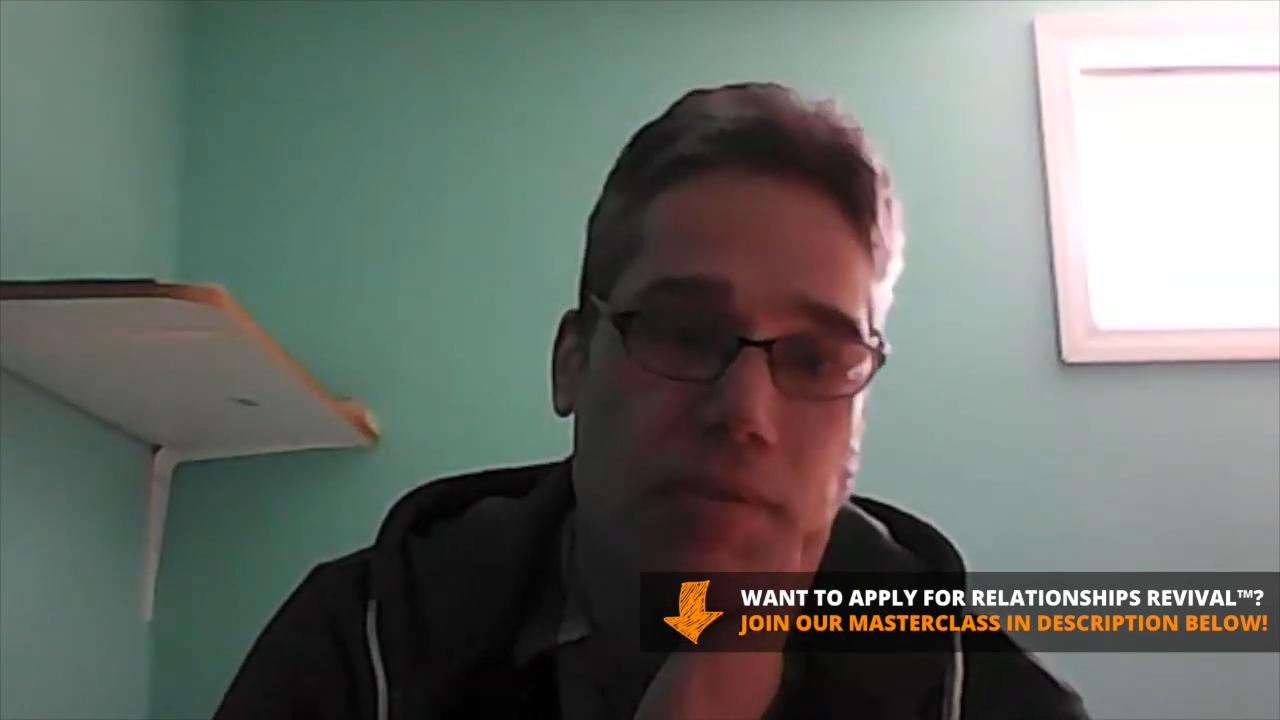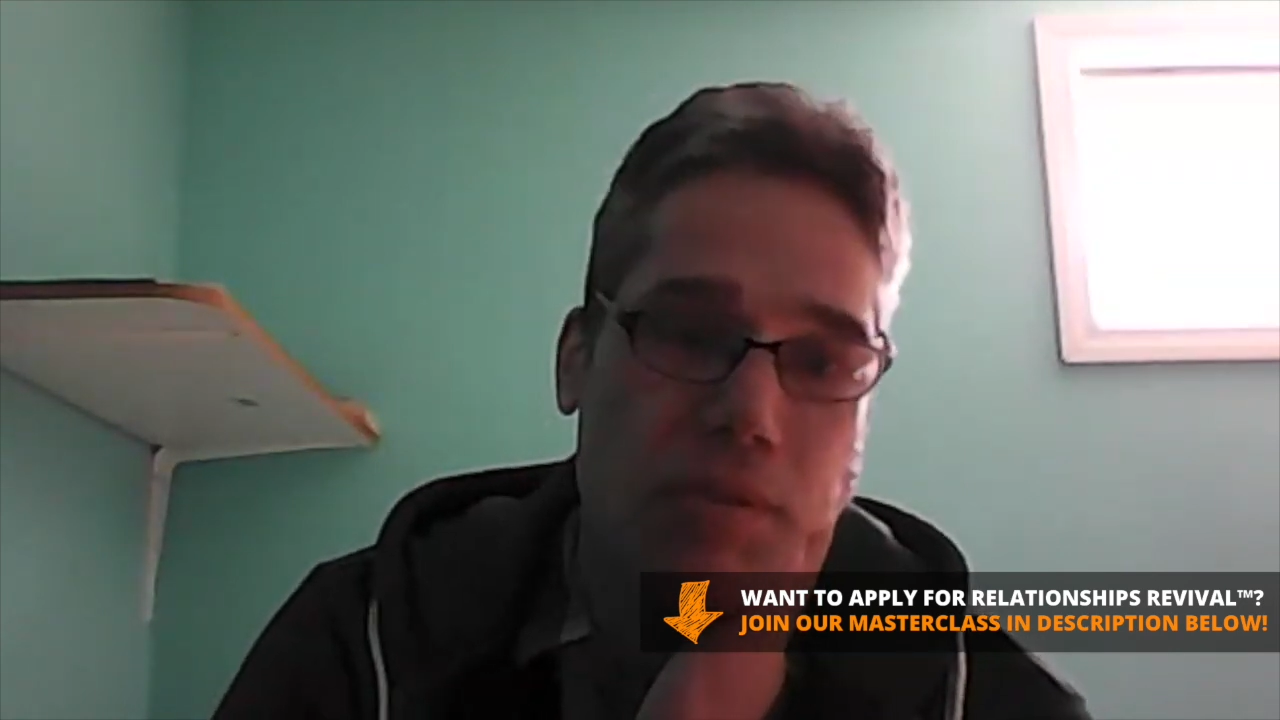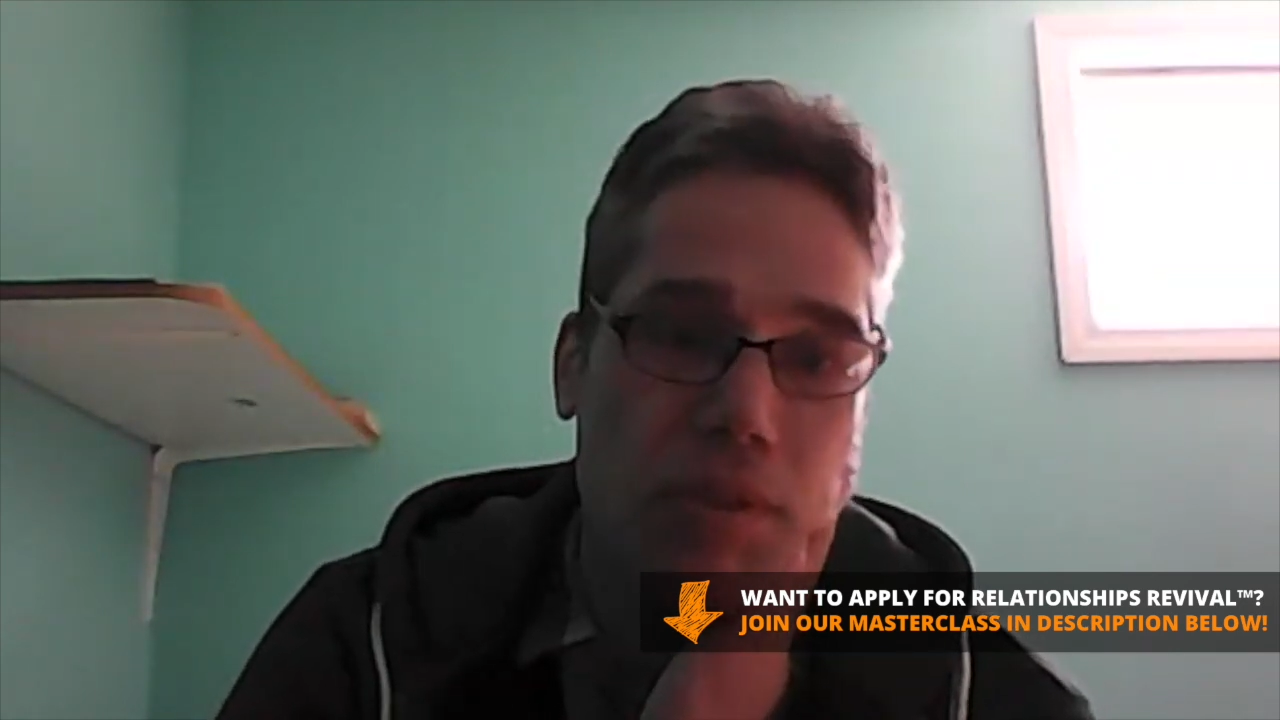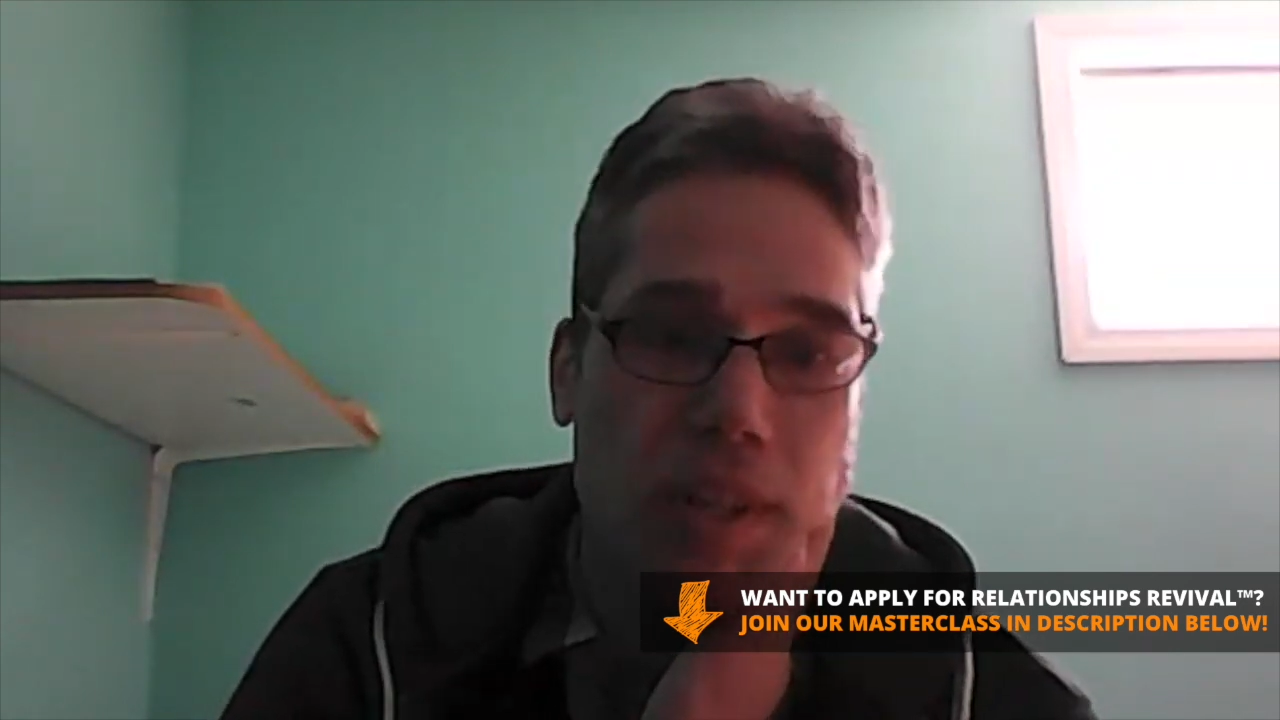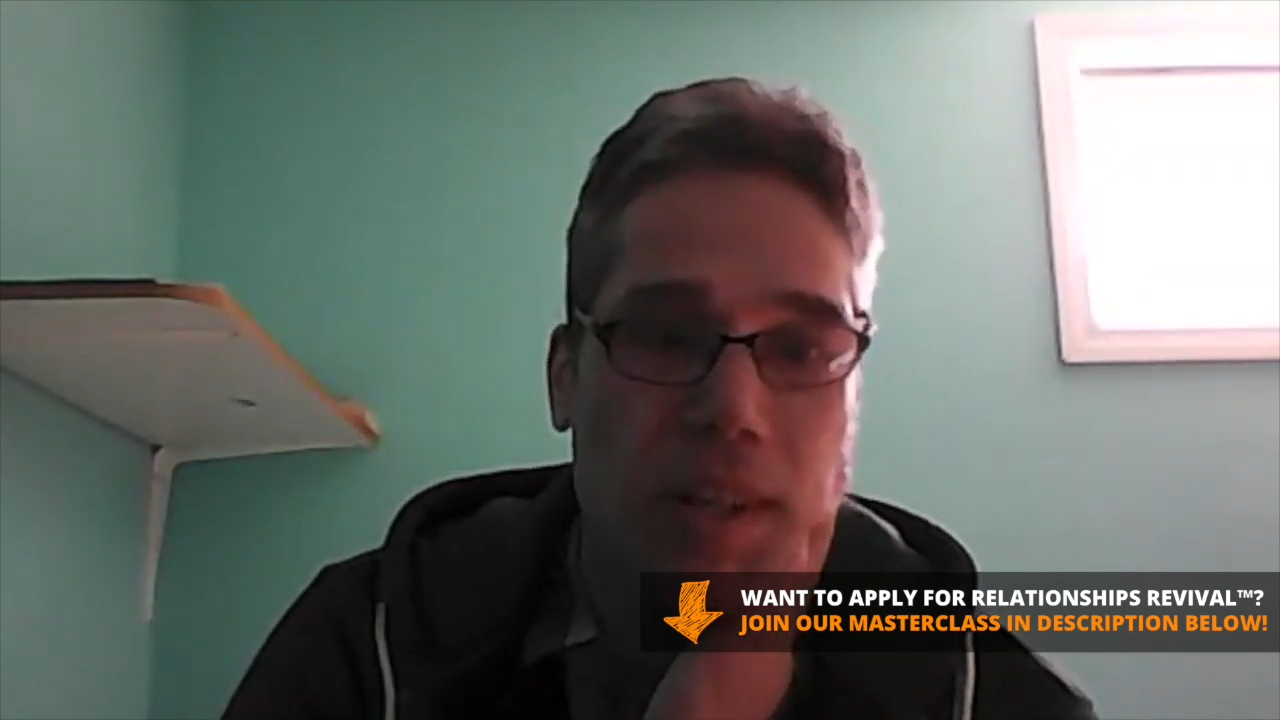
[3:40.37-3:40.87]

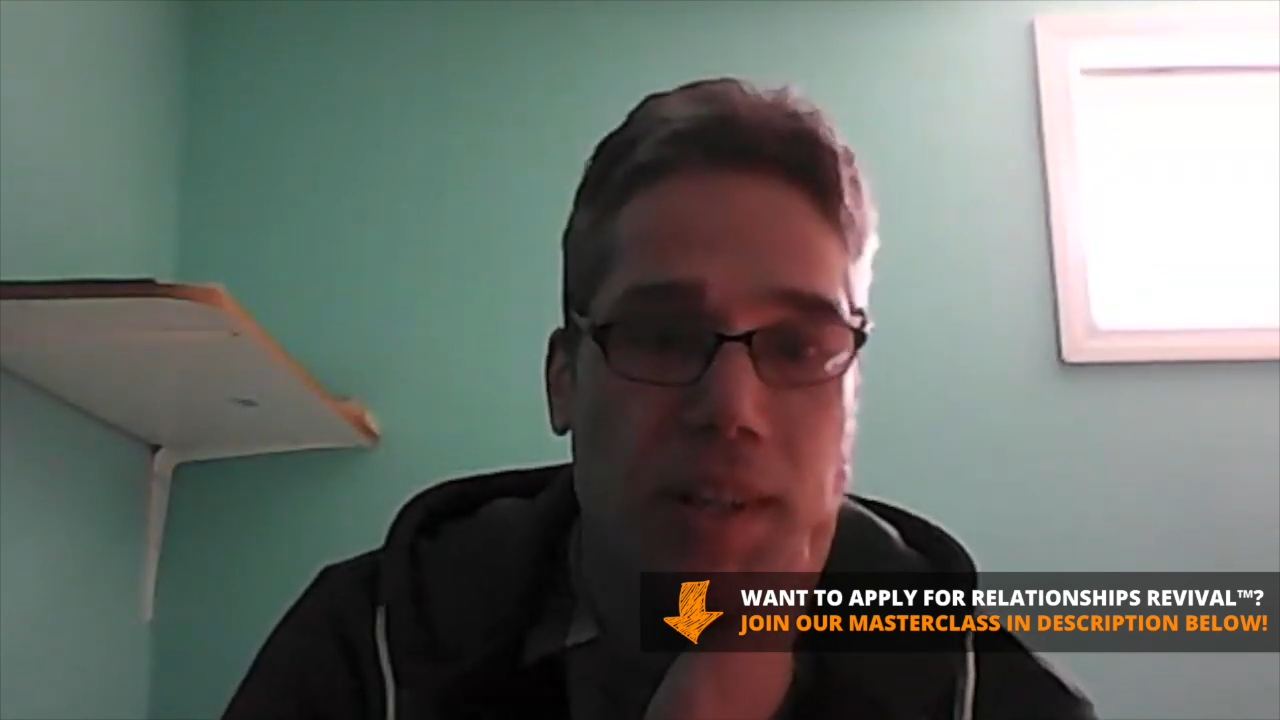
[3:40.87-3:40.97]
for